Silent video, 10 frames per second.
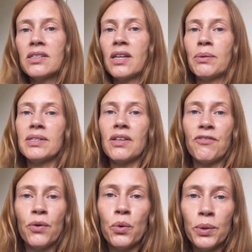So it's a
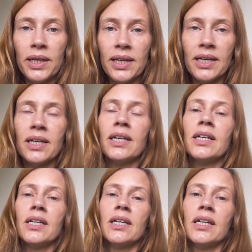four week,
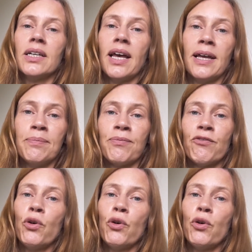um,